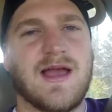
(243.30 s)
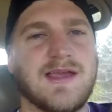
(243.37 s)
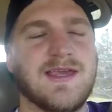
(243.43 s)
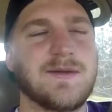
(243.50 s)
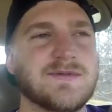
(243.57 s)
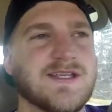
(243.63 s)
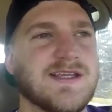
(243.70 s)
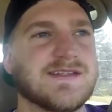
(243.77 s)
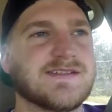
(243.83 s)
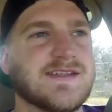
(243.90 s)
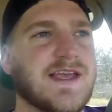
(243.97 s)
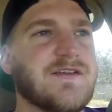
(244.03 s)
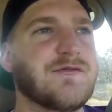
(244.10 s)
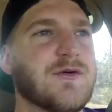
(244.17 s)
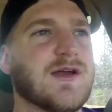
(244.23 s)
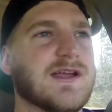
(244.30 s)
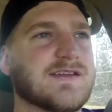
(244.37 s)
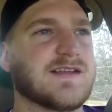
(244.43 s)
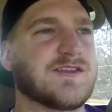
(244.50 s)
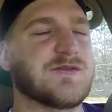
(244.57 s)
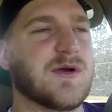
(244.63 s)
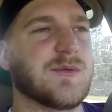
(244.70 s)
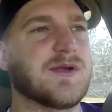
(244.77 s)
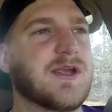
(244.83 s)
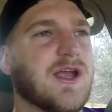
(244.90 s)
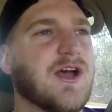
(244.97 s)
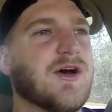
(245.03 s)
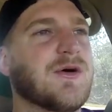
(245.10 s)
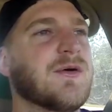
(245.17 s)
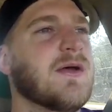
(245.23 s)
I keep saying Safeway because that's where we
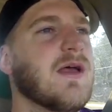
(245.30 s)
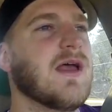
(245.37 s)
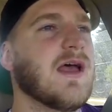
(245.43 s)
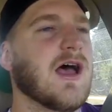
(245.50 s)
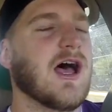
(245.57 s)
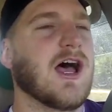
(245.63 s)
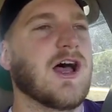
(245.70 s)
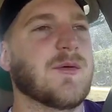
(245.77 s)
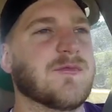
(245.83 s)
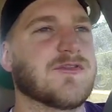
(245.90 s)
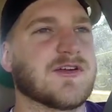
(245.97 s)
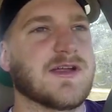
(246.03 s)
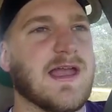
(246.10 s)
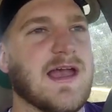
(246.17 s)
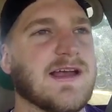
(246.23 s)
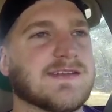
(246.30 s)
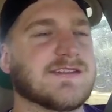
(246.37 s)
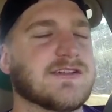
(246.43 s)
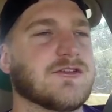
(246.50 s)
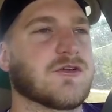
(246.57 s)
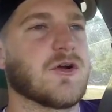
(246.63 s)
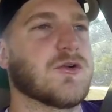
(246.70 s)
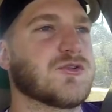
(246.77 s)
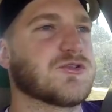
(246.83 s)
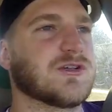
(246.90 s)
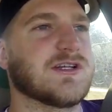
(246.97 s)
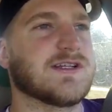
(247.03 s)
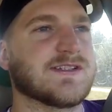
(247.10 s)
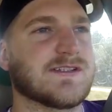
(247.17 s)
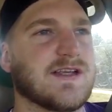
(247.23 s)
go um, for gas and
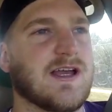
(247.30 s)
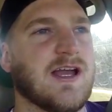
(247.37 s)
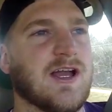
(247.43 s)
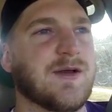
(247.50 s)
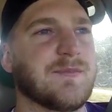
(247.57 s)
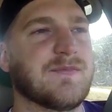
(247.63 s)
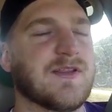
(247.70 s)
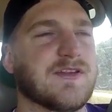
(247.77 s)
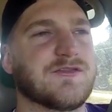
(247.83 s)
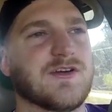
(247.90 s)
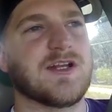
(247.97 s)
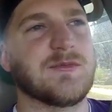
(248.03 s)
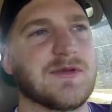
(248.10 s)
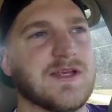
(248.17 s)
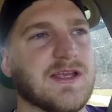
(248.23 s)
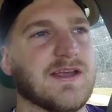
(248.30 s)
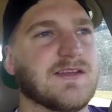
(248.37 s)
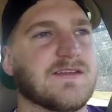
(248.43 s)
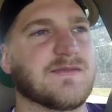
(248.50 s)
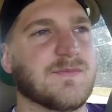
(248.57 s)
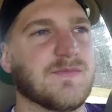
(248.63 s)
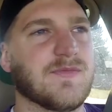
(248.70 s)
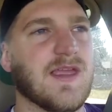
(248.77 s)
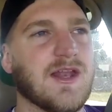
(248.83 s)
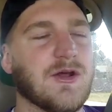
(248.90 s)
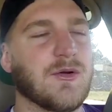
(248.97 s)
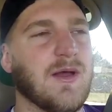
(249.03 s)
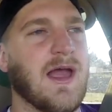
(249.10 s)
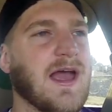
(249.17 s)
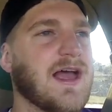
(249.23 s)
groceries. Um, it's funny because they
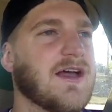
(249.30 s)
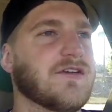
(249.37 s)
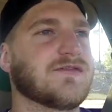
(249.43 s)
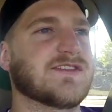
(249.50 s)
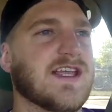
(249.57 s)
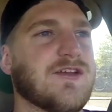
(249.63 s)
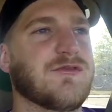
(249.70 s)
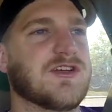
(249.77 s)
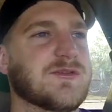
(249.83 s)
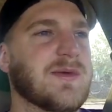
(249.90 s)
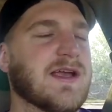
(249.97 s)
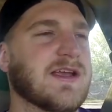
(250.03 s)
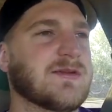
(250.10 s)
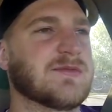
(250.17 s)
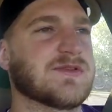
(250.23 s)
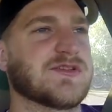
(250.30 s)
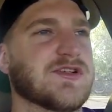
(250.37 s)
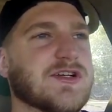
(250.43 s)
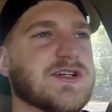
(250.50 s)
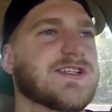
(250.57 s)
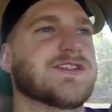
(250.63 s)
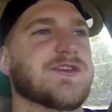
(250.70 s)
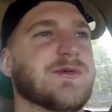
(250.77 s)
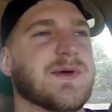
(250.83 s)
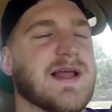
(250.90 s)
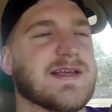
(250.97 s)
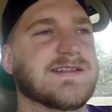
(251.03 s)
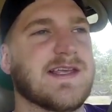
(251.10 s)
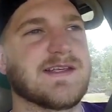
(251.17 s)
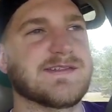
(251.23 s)
don't have Safeways back in Missouri. So when I
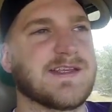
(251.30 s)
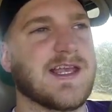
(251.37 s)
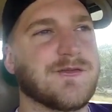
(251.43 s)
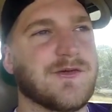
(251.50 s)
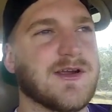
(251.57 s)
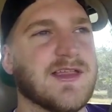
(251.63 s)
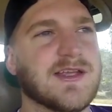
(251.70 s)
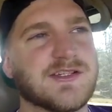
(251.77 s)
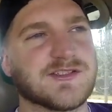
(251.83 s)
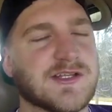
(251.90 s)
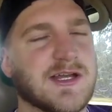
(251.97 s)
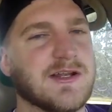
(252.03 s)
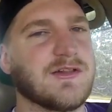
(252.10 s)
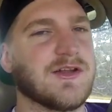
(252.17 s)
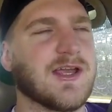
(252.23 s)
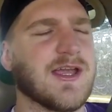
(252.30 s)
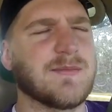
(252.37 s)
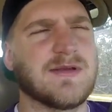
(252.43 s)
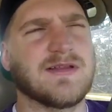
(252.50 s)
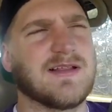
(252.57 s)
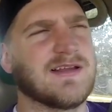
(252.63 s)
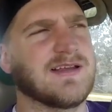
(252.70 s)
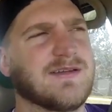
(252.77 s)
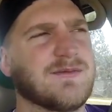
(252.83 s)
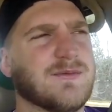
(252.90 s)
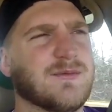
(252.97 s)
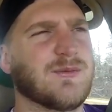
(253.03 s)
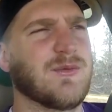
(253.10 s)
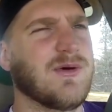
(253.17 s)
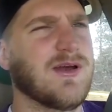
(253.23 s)
say Safeway, they just kind of look at me like,
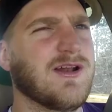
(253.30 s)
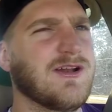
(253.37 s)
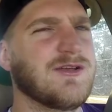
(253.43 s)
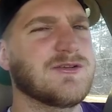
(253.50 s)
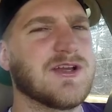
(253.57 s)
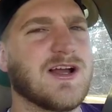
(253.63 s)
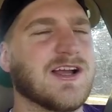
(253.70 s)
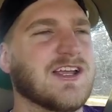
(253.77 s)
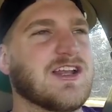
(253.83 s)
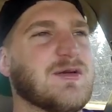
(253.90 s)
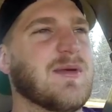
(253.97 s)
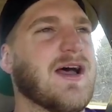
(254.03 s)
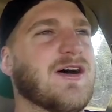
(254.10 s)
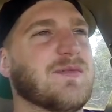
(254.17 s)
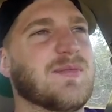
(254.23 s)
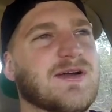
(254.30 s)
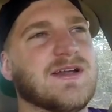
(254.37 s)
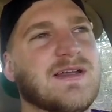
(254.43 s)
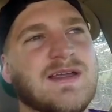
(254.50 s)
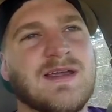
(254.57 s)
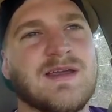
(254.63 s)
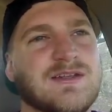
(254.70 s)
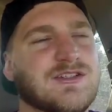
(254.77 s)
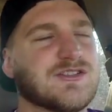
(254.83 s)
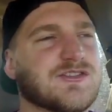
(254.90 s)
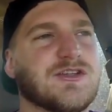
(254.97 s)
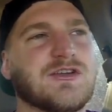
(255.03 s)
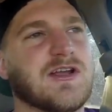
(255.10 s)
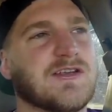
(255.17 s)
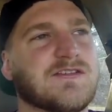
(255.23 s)
what are you talking about? But just so
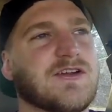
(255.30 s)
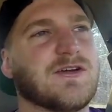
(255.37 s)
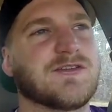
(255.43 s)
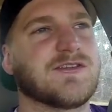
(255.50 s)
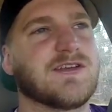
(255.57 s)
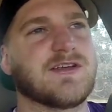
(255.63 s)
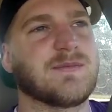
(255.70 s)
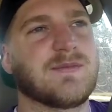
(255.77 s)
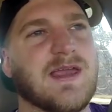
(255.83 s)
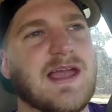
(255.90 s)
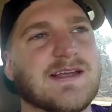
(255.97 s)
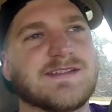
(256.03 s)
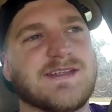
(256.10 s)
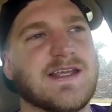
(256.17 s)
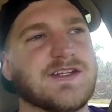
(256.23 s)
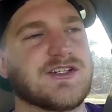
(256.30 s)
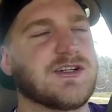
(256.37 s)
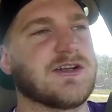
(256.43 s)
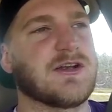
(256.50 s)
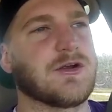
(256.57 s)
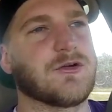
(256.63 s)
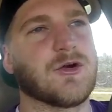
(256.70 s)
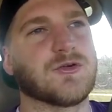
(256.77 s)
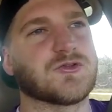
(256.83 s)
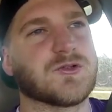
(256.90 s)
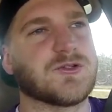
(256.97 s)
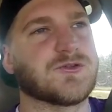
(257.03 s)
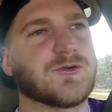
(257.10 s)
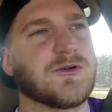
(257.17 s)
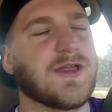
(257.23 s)
you guys know, it's a gas station and a grocery
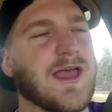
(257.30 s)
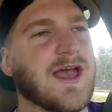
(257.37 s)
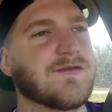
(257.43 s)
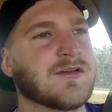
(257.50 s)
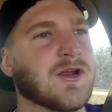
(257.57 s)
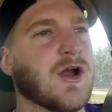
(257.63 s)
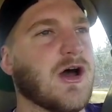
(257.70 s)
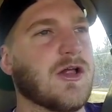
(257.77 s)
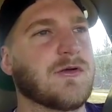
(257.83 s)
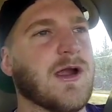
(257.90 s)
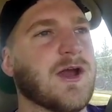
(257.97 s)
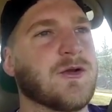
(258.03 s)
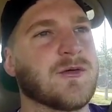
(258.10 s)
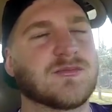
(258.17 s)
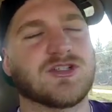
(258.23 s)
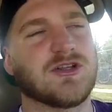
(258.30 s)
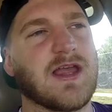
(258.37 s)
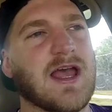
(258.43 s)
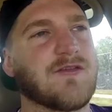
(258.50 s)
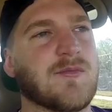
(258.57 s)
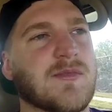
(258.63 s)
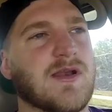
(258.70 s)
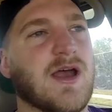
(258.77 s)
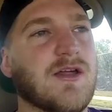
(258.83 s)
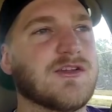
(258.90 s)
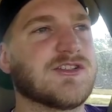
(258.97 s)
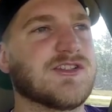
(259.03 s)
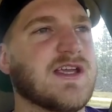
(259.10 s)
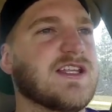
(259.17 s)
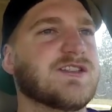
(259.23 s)
store they have in Colorado. I'm sure they have them in other
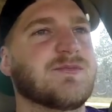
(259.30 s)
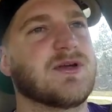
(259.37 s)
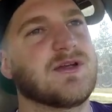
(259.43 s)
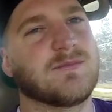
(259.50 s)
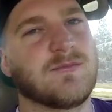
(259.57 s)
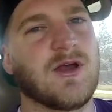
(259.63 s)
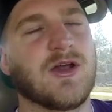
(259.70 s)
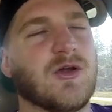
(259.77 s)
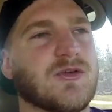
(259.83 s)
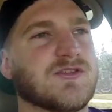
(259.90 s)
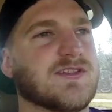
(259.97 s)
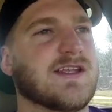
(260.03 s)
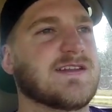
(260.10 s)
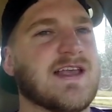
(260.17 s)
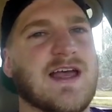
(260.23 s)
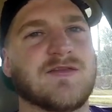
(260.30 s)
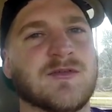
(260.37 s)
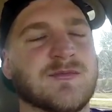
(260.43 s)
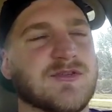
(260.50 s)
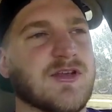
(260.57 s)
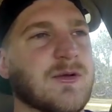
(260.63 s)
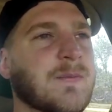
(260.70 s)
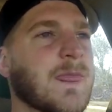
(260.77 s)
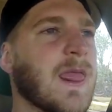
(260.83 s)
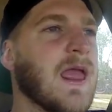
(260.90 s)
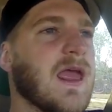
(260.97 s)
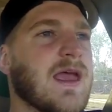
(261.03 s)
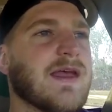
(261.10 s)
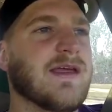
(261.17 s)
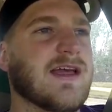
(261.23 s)
states, but not all states have them. So
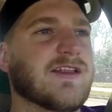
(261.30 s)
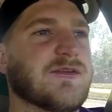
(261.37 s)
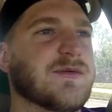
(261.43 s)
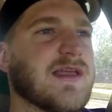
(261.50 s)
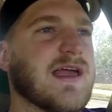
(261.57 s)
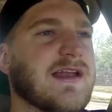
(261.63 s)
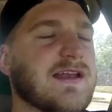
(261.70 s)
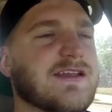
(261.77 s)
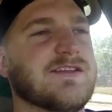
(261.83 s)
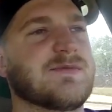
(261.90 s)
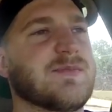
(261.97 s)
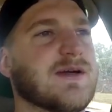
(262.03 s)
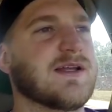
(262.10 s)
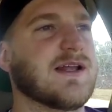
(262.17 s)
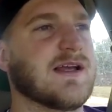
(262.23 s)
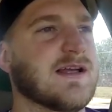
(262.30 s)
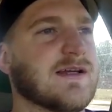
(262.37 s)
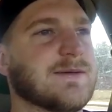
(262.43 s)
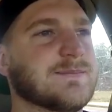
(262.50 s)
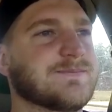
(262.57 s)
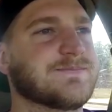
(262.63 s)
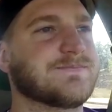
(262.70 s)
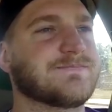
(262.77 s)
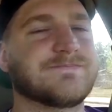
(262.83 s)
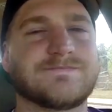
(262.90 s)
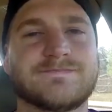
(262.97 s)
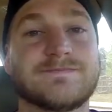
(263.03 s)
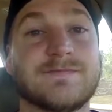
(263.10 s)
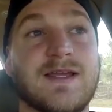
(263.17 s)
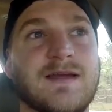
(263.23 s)
that's what that is. But, uh,
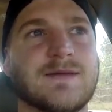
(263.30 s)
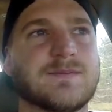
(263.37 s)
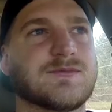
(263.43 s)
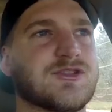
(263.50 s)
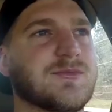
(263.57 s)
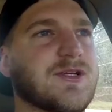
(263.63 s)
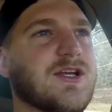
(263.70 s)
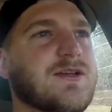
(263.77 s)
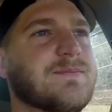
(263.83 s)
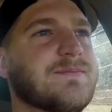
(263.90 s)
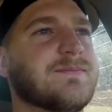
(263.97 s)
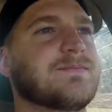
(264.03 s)
yeah, should be good.